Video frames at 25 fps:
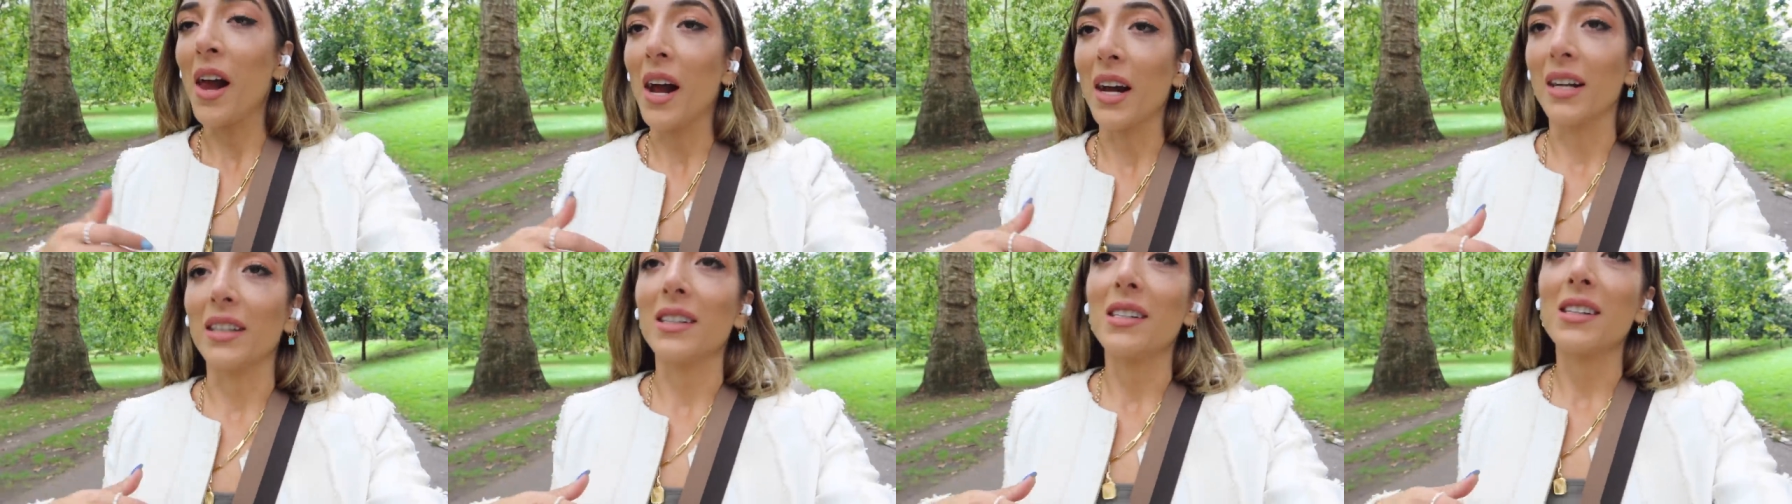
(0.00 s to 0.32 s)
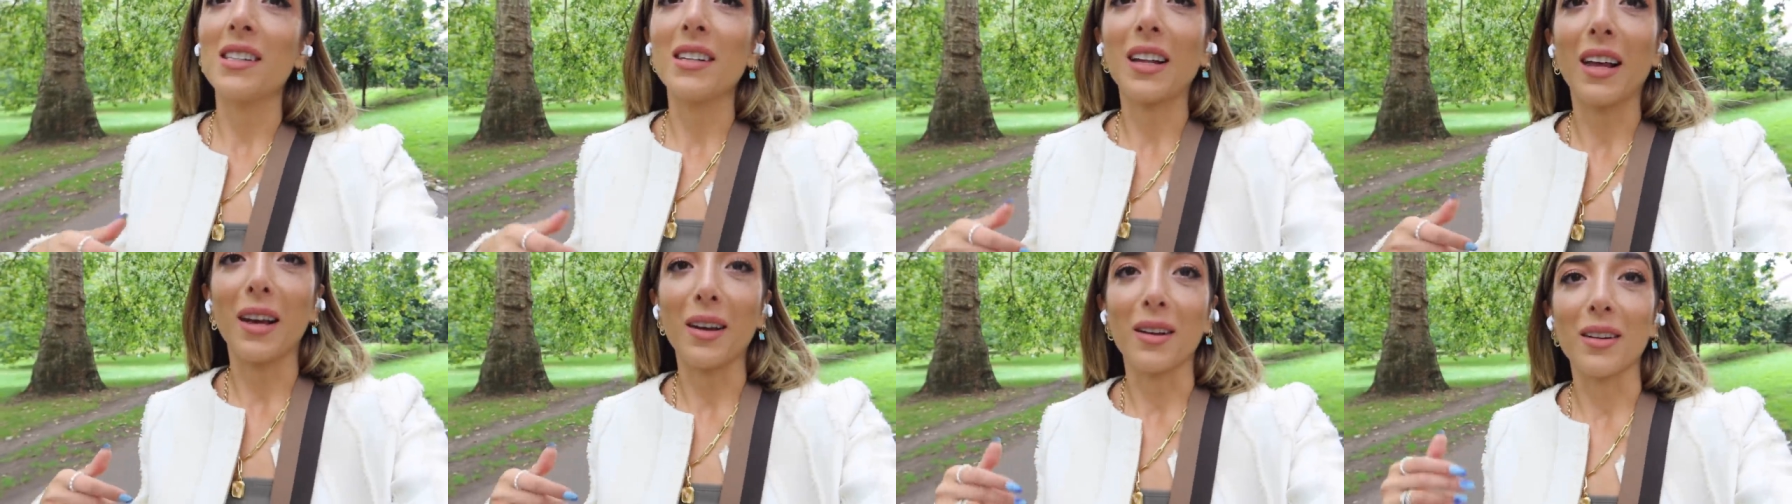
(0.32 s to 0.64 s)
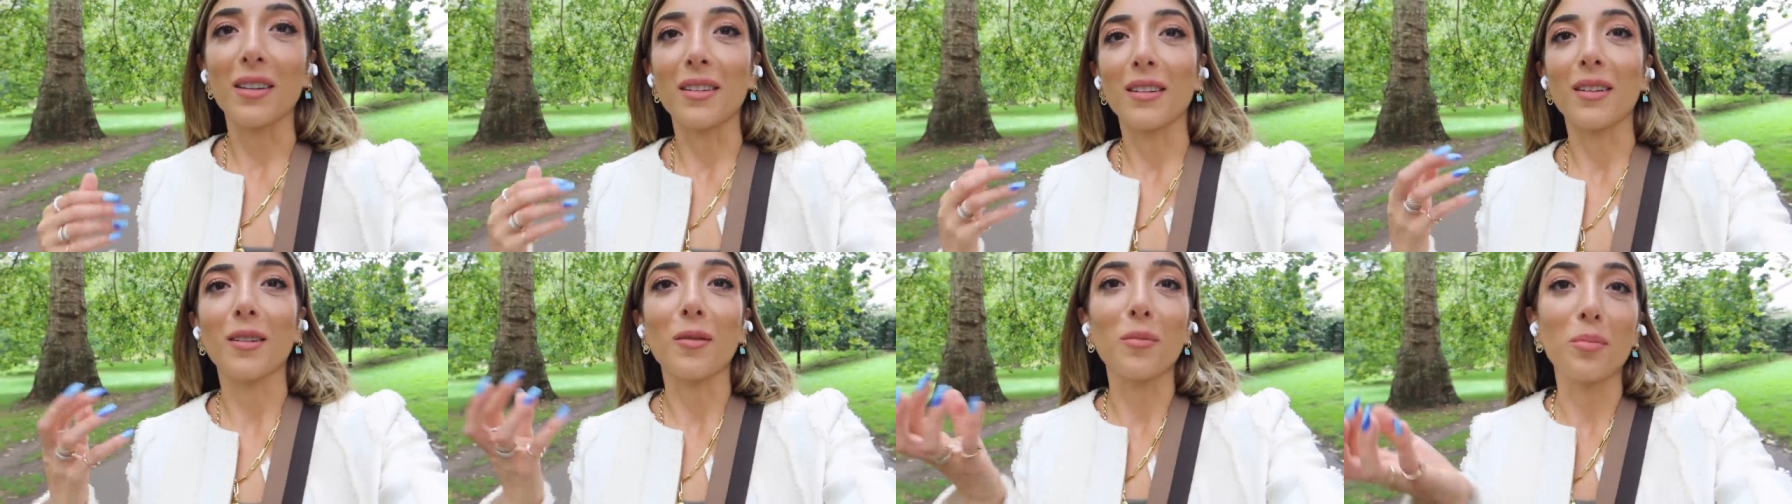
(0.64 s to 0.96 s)
I need like
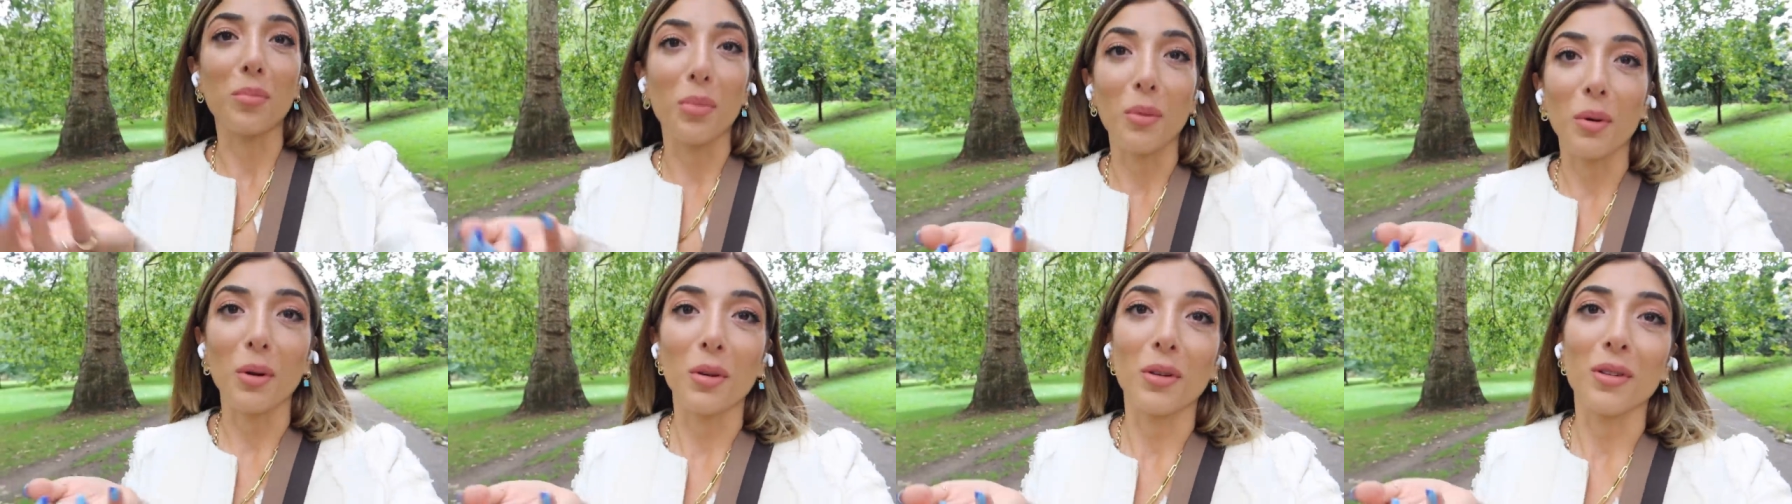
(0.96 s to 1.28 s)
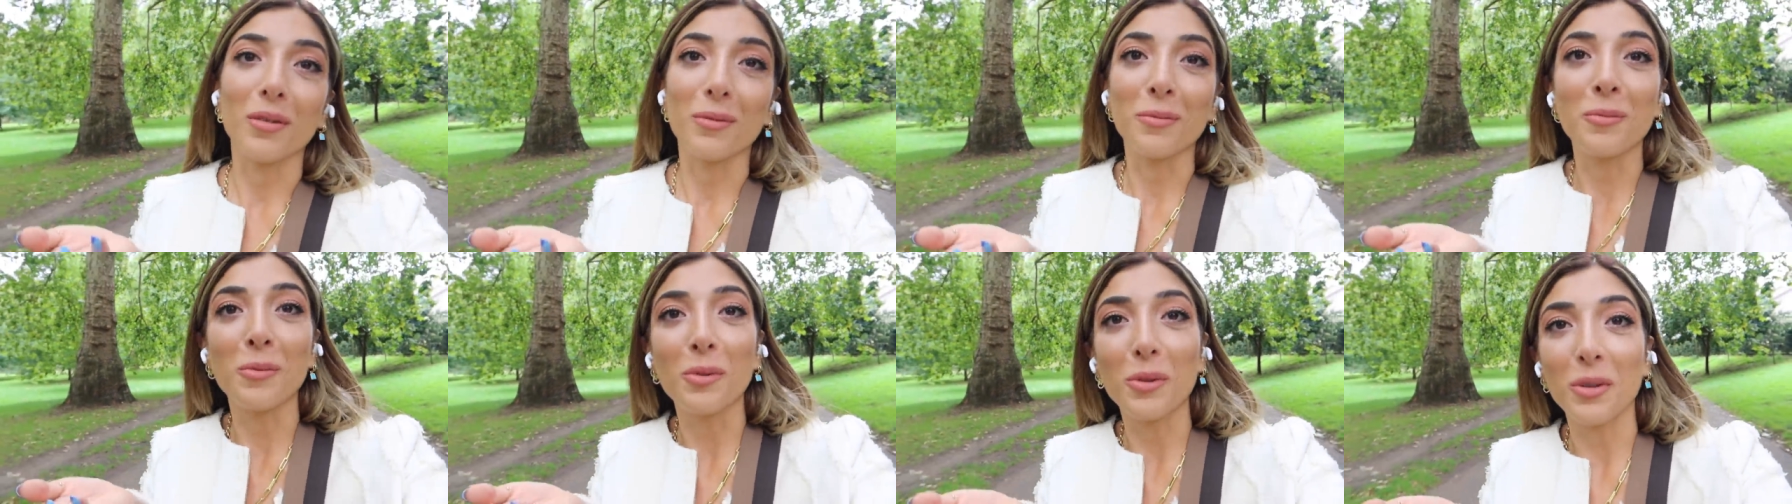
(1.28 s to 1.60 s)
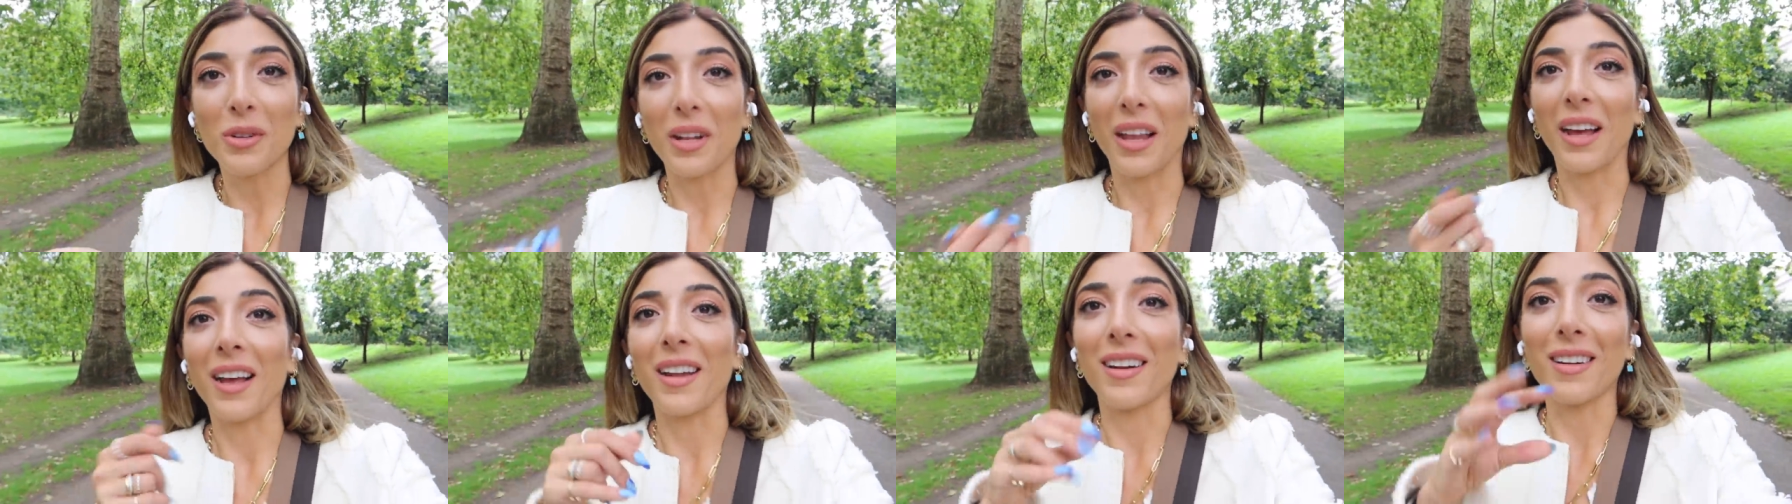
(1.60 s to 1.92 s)
a little bowl of
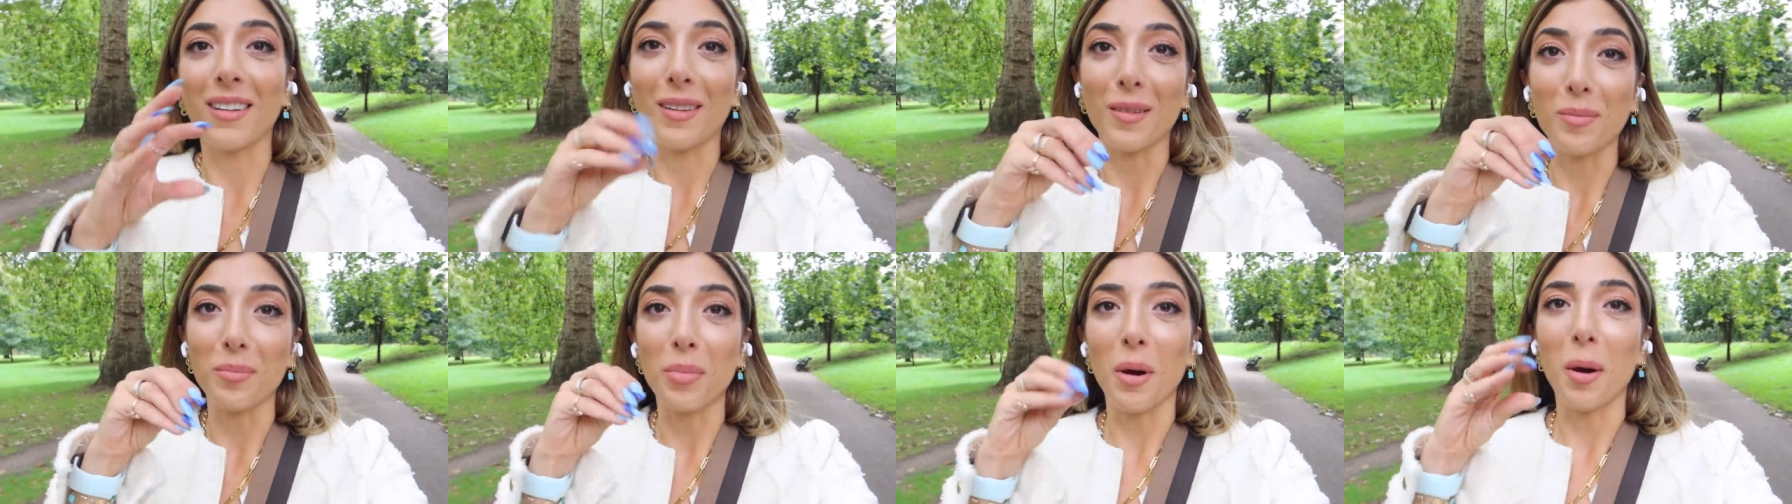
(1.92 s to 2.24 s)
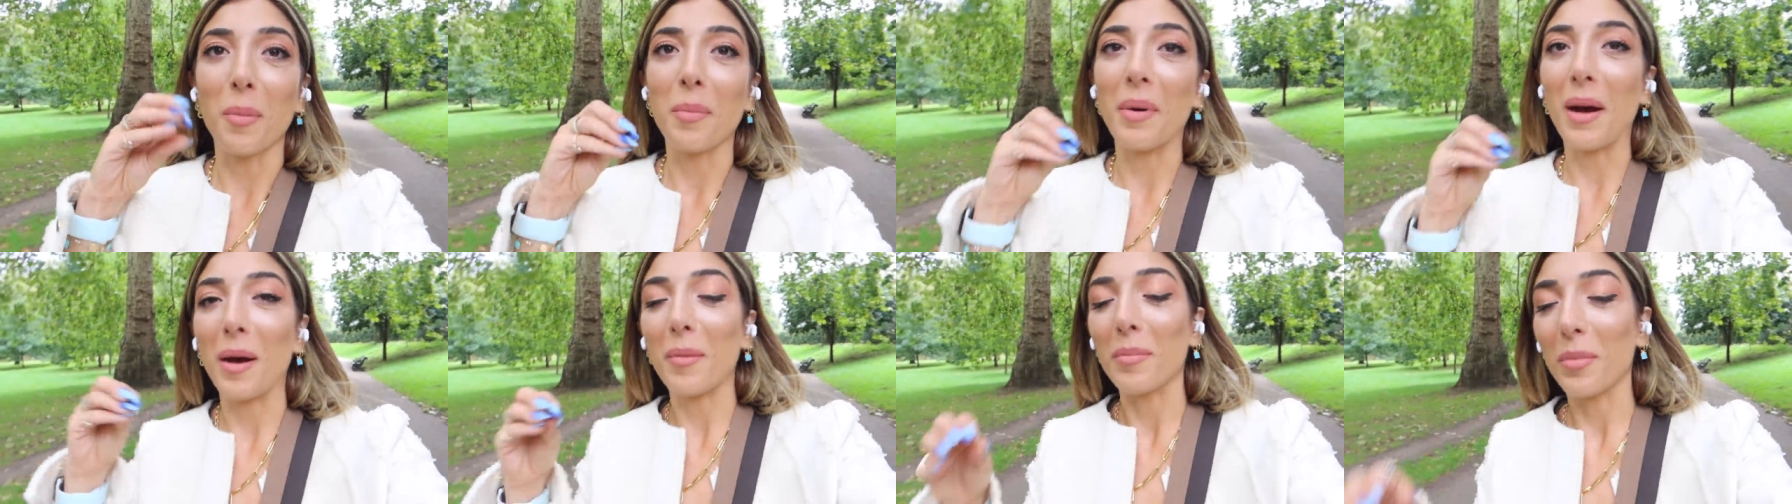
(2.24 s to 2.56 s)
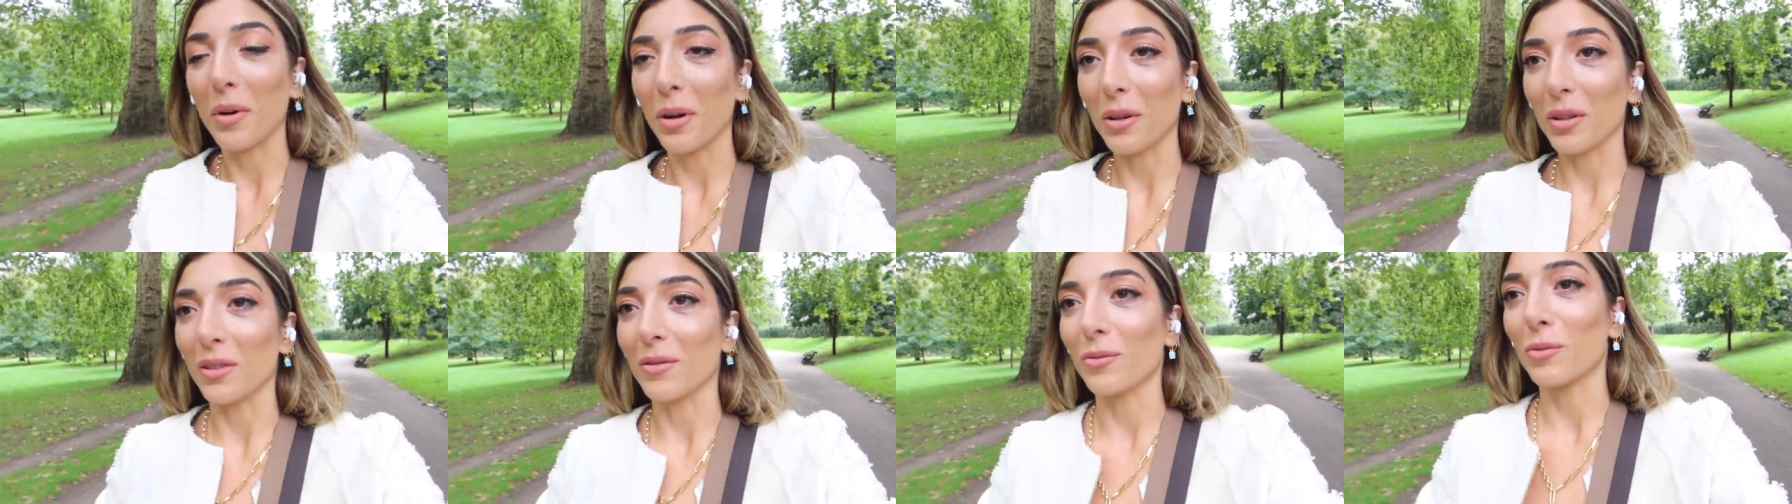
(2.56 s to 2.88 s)
water, like a little pop-out
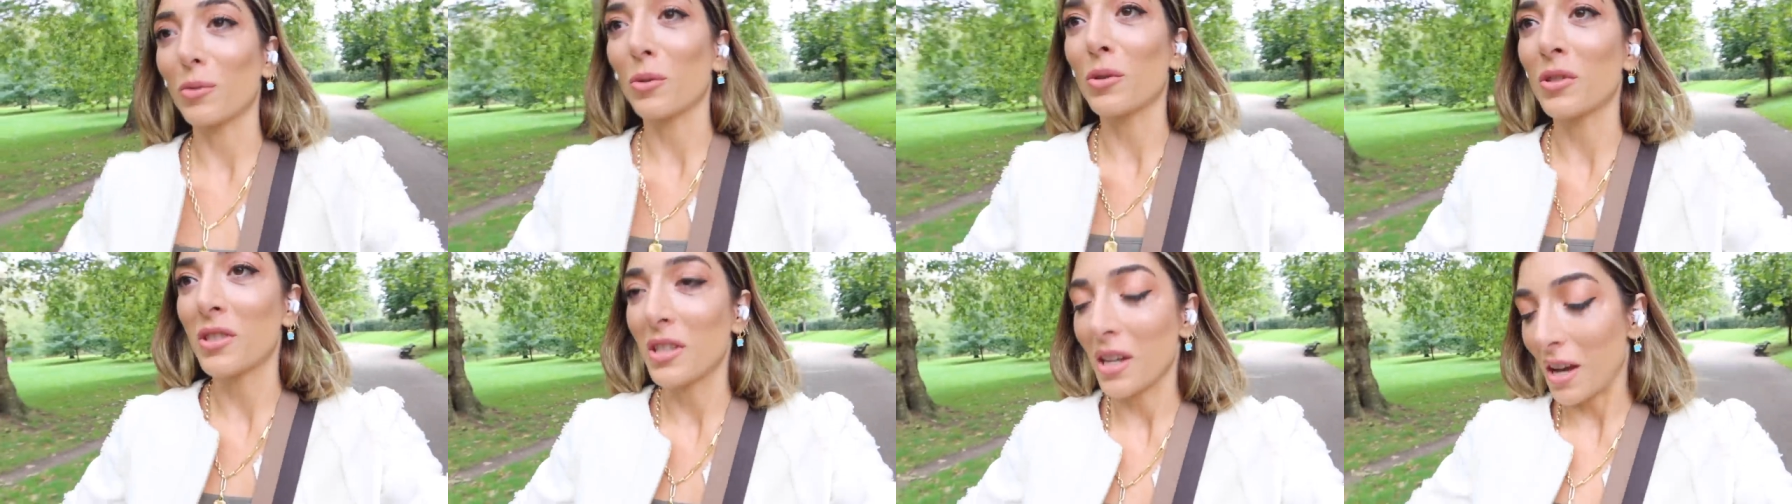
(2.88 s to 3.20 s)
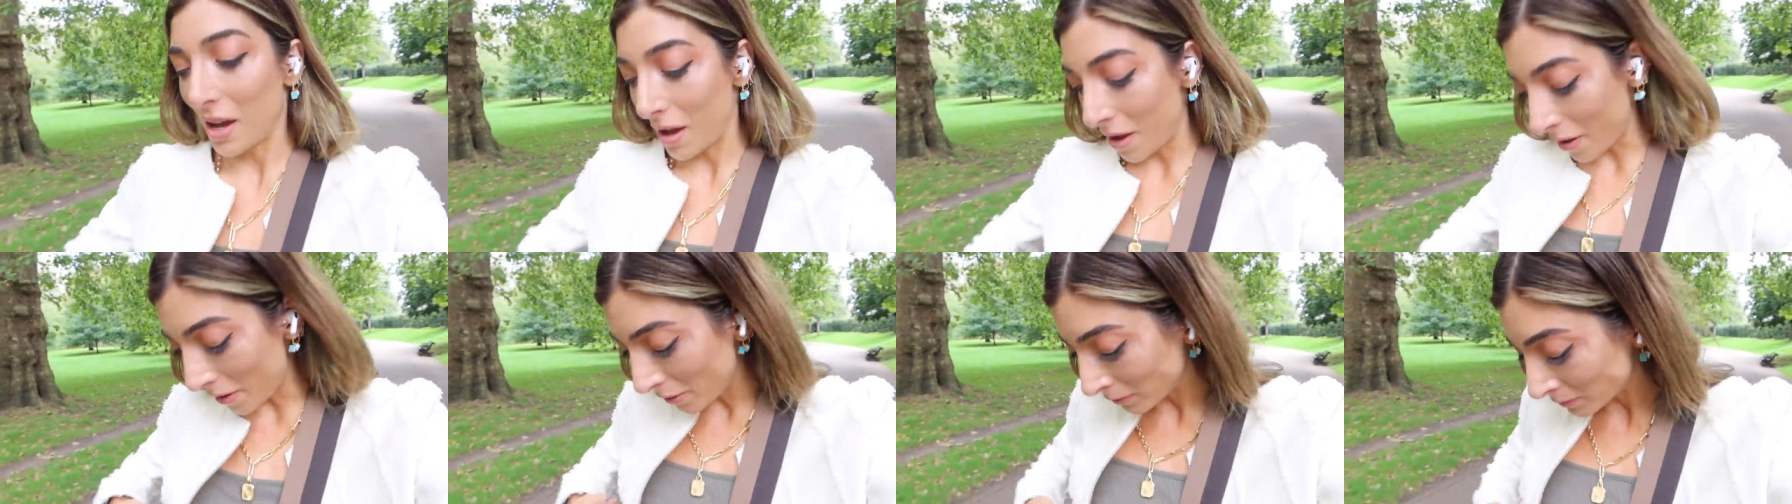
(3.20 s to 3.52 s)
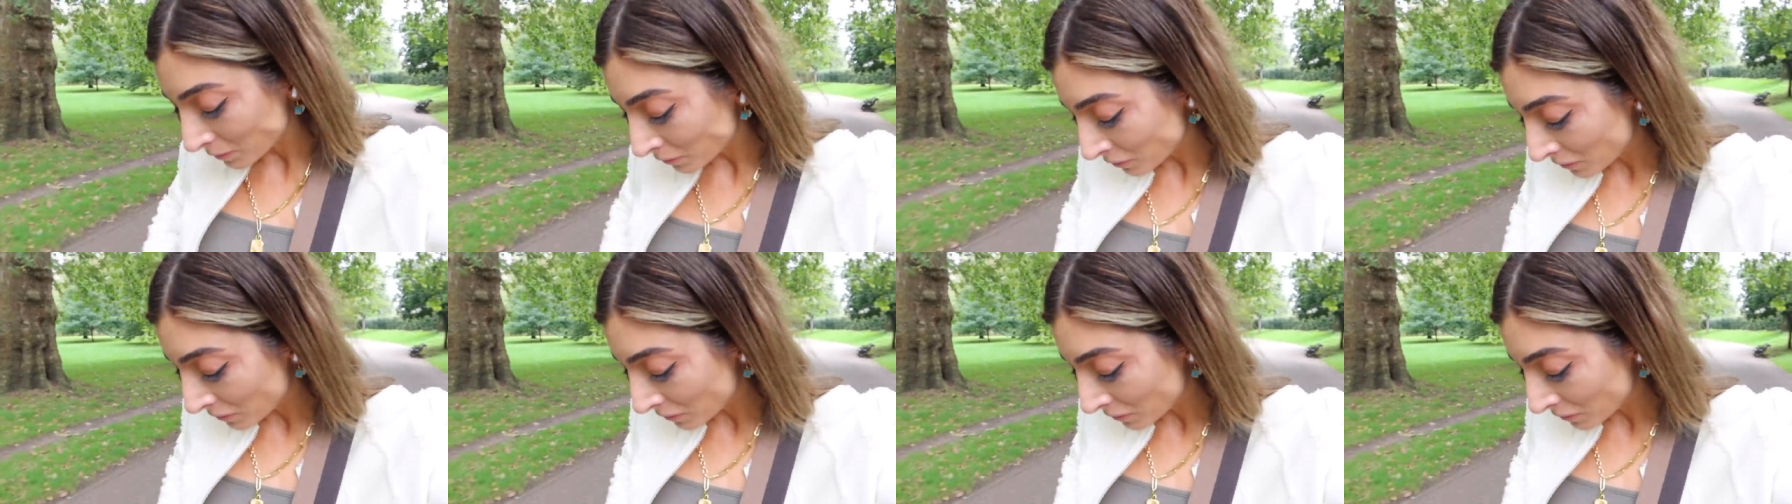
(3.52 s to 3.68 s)
bowl of water.